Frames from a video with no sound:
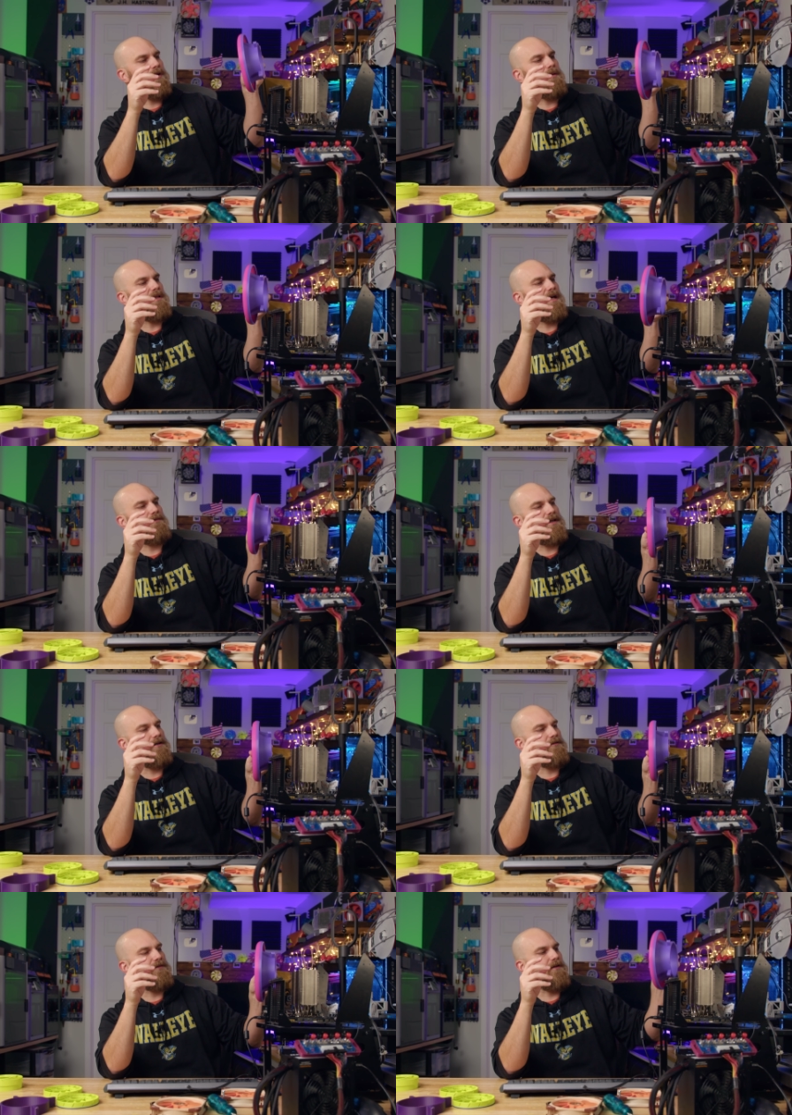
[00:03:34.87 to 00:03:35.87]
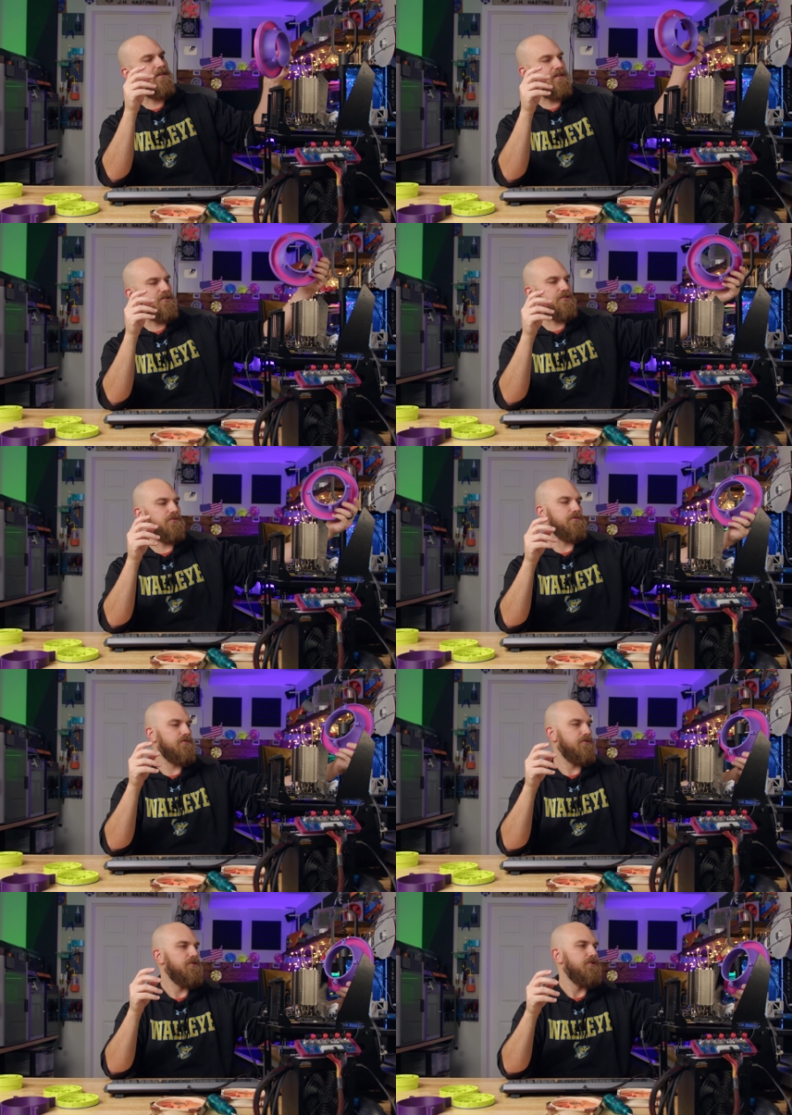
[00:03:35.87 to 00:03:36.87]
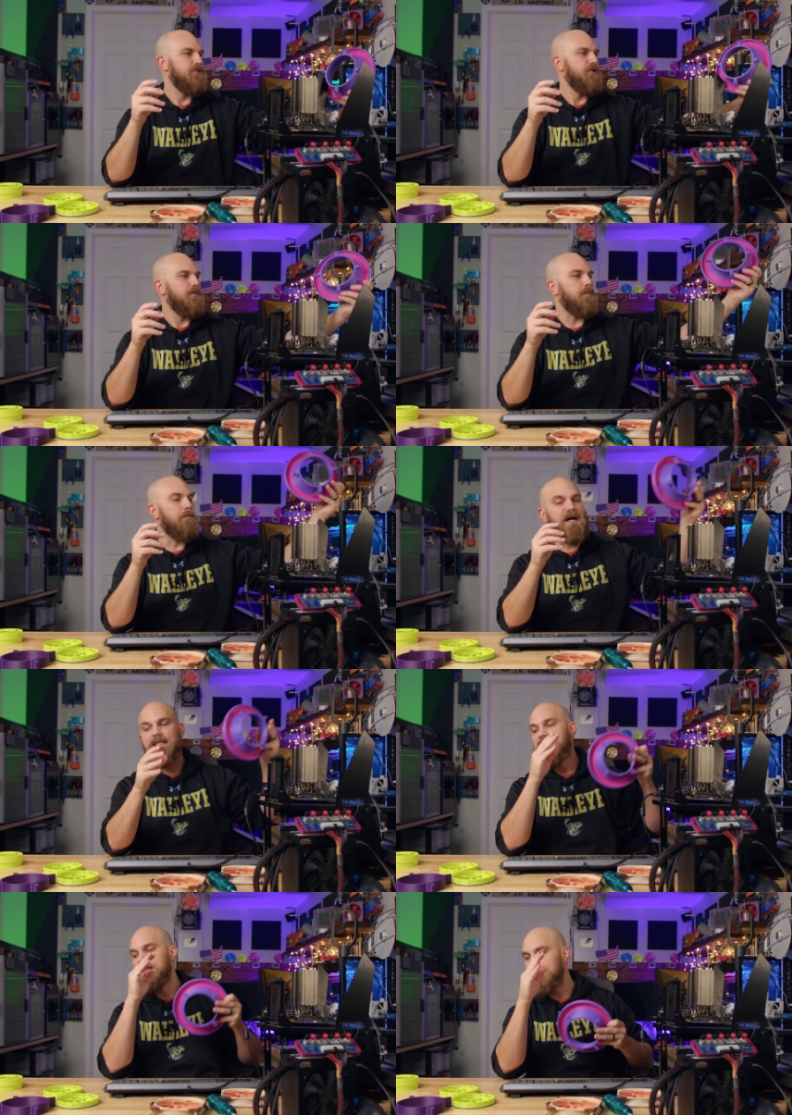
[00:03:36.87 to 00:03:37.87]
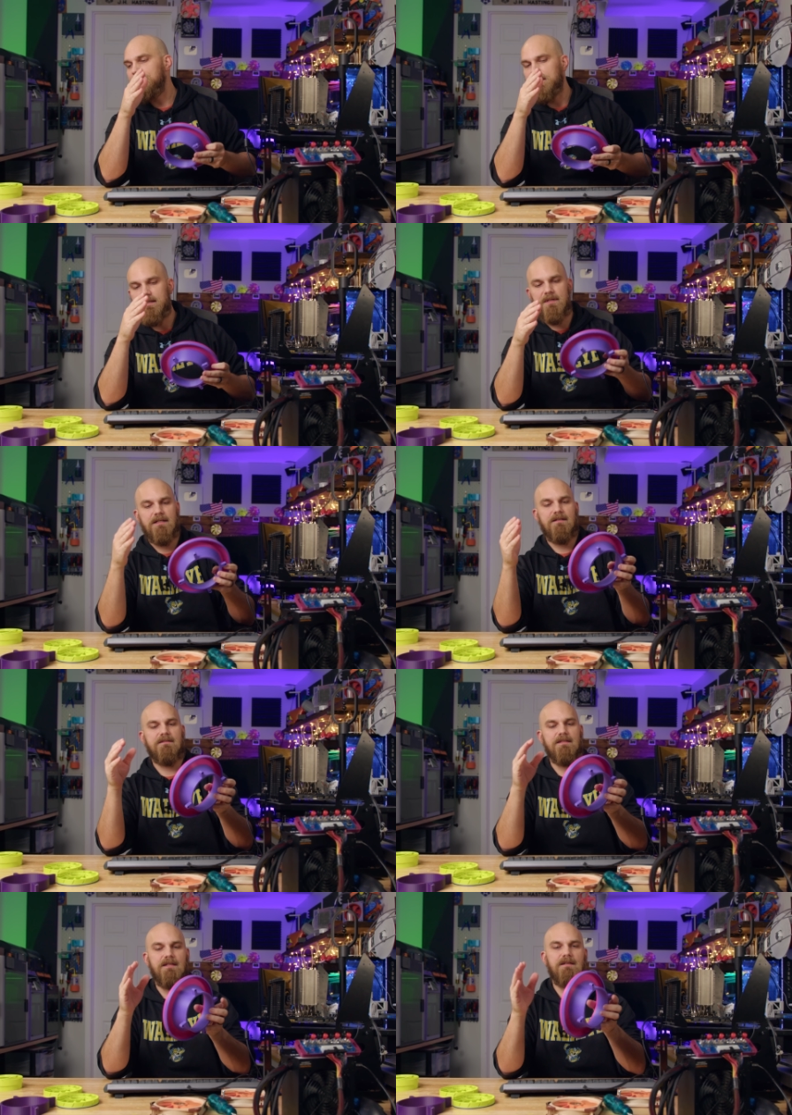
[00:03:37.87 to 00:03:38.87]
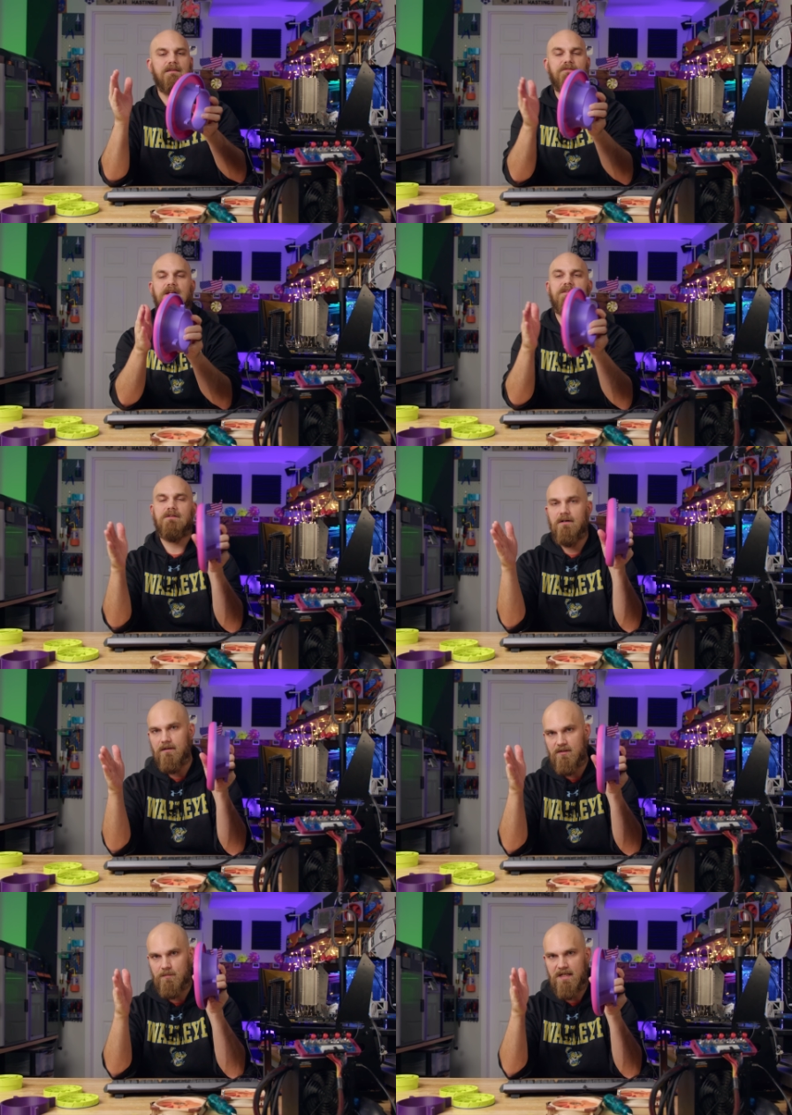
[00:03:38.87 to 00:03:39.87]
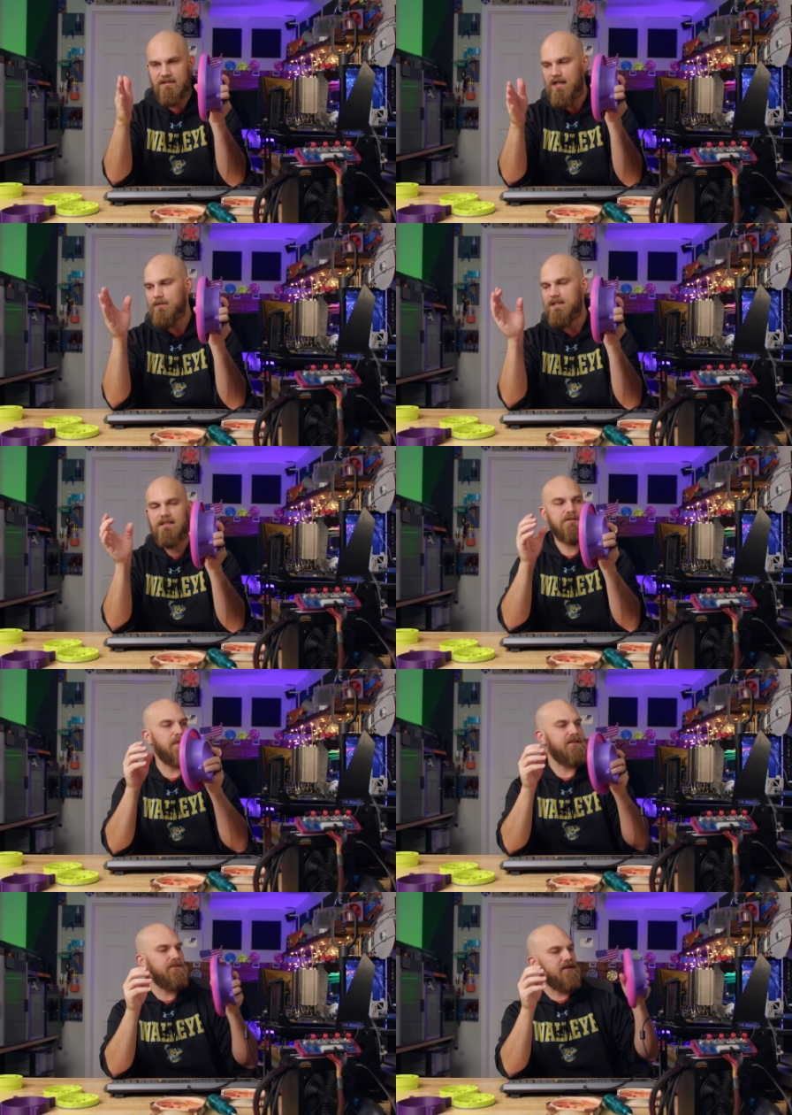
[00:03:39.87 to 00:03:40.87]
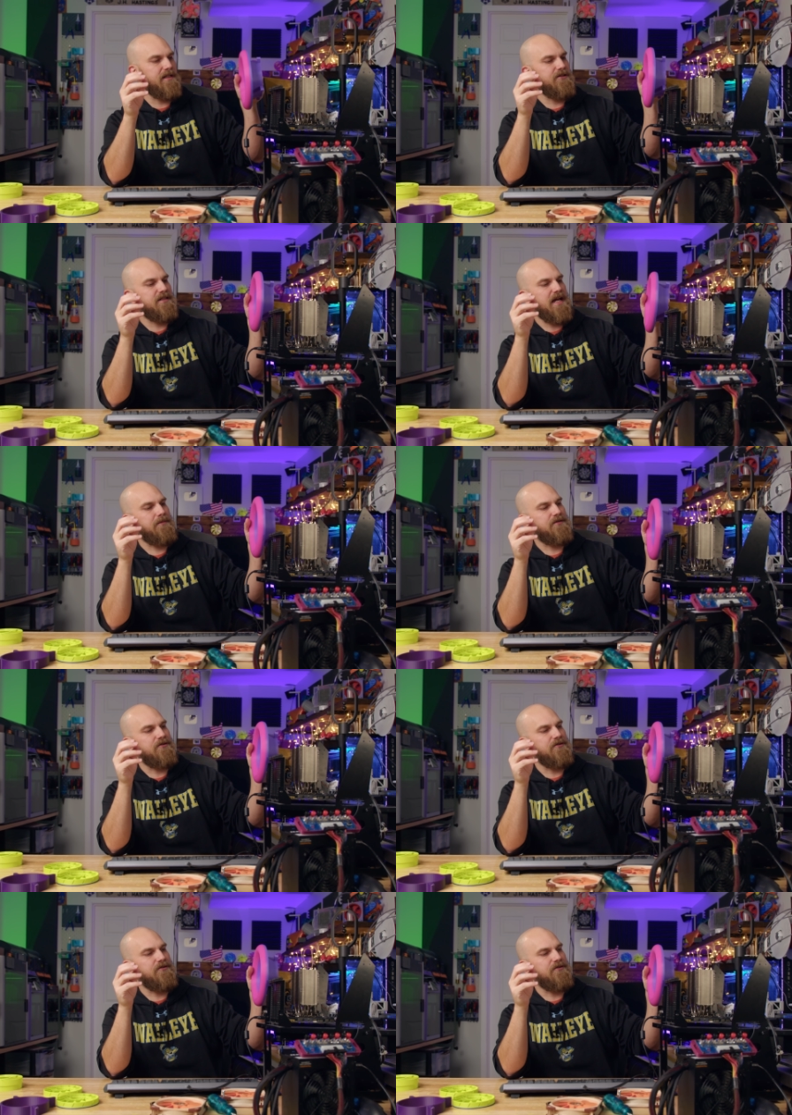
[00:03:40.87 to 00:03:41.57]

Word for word: probably have an interference issue but thankfully, because the, the fans are spaced out with that spacer, it just happens